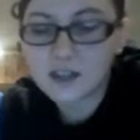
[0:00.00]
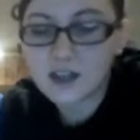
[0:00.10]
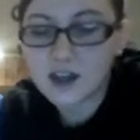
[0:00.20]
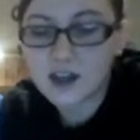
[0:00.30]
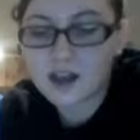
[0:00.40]

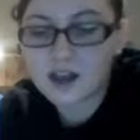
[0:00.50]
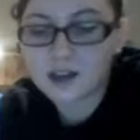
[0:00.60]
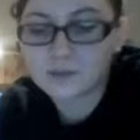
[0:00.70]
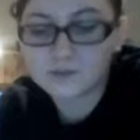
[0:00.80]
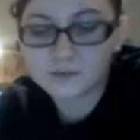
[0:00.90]

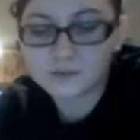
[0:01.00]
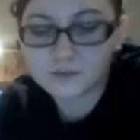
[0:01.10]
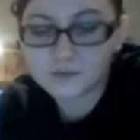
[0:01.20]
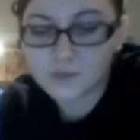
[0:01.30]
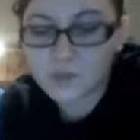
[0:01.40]

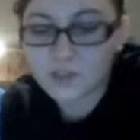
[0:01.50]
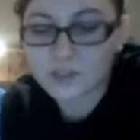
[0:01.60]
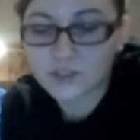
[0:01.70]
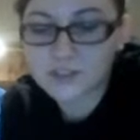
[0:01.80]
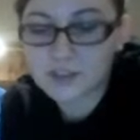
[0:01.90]
the
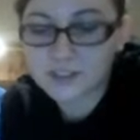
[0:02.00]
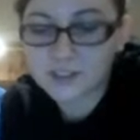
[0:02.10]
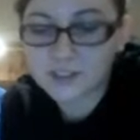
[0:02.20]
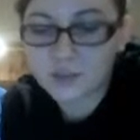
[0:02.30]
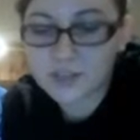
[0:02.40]
response to
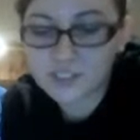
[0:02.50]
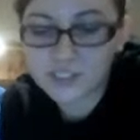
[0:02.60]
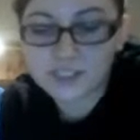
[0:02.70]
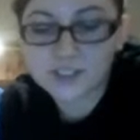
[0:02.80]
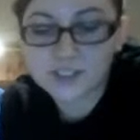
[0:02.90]

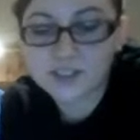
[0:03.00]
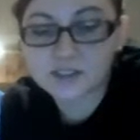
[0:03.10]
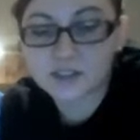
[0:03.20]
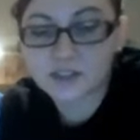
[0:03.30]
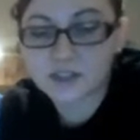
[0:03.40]
questions,
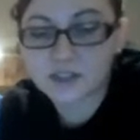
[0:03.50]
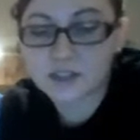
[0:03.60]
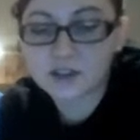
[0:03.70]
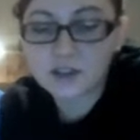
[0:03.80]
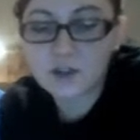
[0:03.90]
the
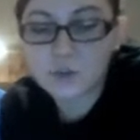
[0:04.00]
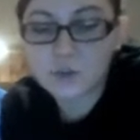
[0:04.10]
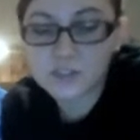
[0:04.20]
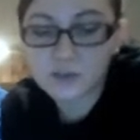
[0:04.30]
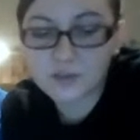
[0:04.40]

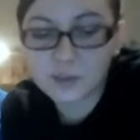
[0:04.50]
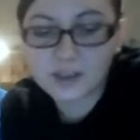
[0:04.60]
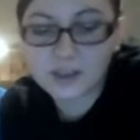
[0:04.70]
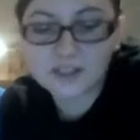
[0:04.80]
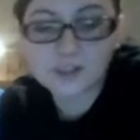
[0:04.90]
whispered
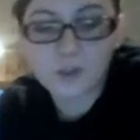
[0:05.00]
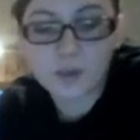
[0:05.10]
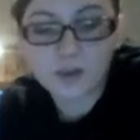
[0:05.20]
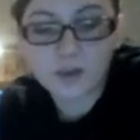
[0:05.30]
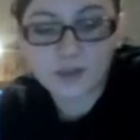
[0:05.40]
voice, Weber
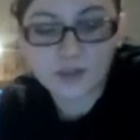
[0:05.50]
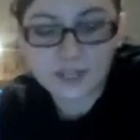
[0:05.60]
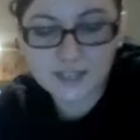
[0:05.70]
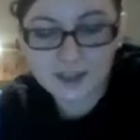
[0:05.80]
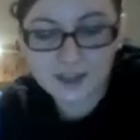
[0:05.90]
and Rennie
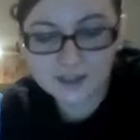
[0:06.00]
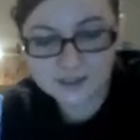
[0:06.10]
test,